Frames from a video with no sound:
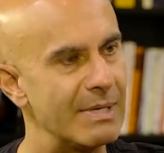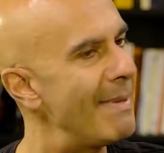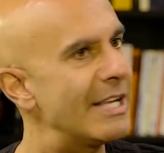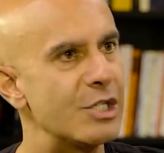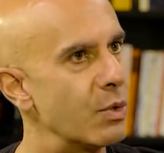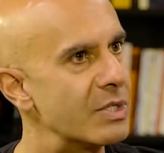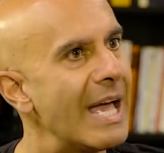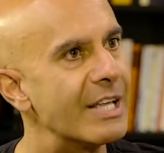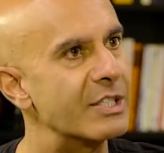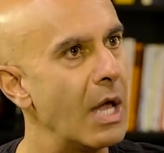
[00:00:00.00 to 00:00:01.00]
It makes no
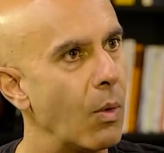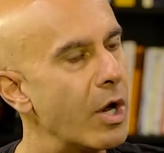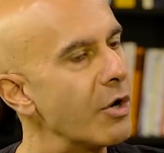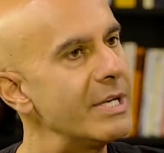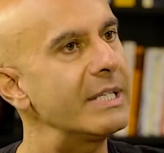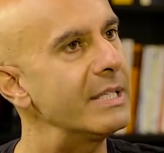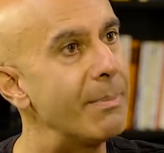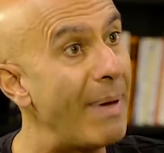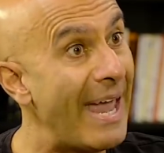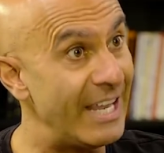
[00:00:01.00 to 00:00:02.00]
sense. We are addicted
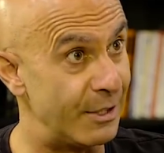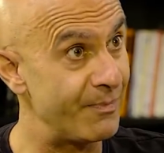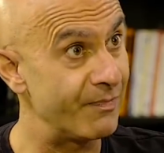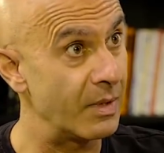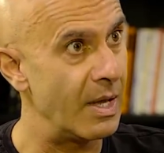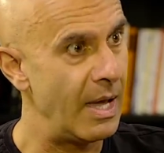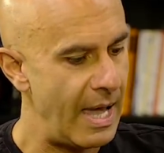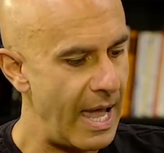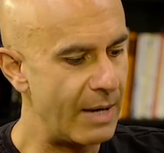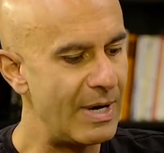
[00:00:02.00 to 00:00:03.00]
to pain. Mm-hmm.
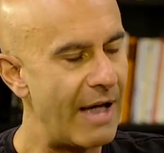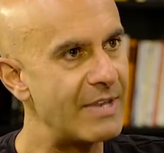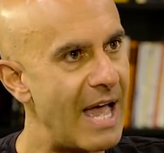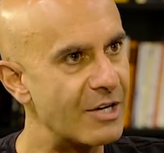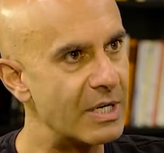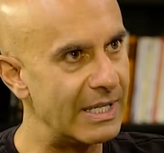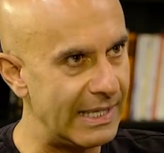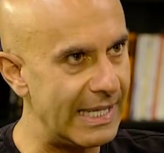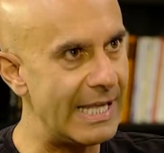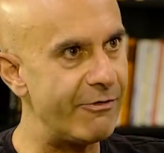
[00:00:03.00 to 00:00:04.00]
And we'd have to actually
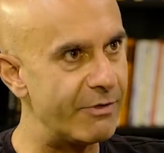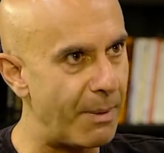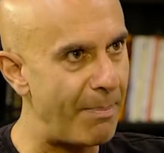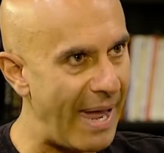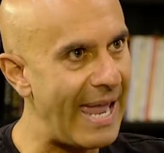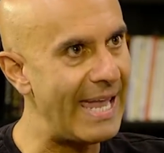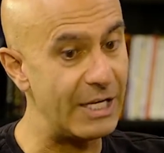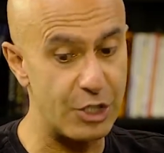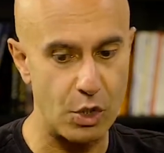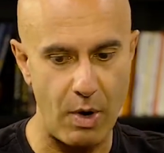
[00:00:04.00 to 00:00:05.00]
leave the
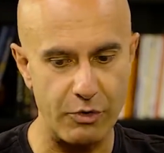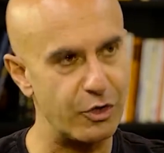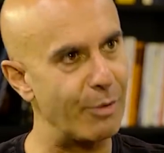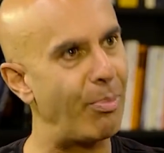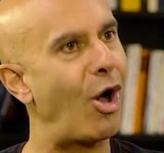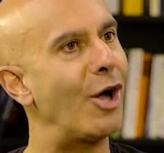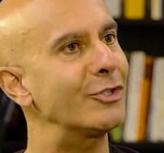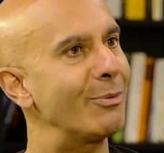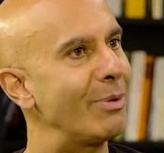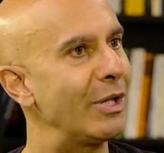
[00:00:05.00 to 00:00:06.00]
pain to go out to the
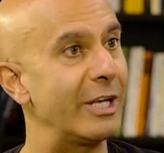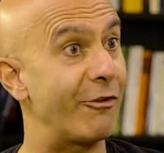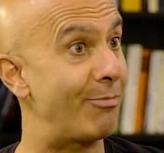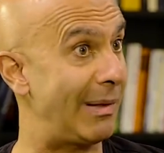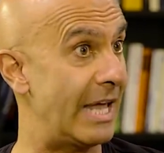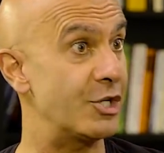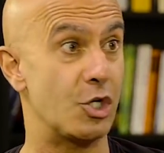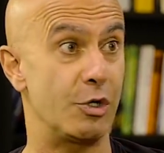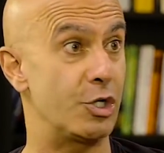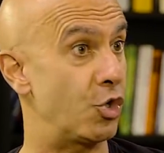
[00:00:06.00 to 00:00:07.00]
possibility of
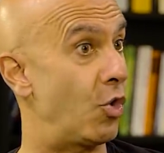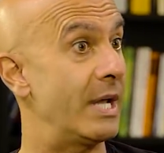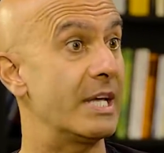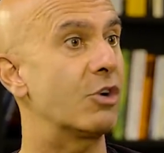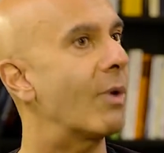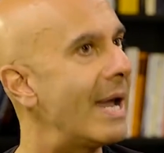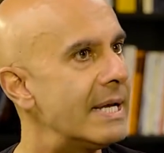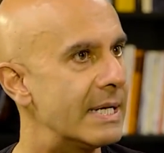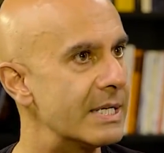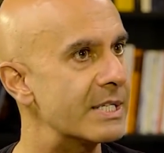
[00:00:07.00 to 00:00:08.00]
pleasure and joy and
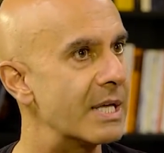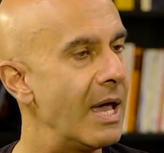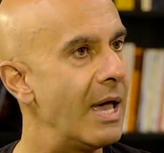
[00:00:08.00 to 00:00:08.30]
greatness.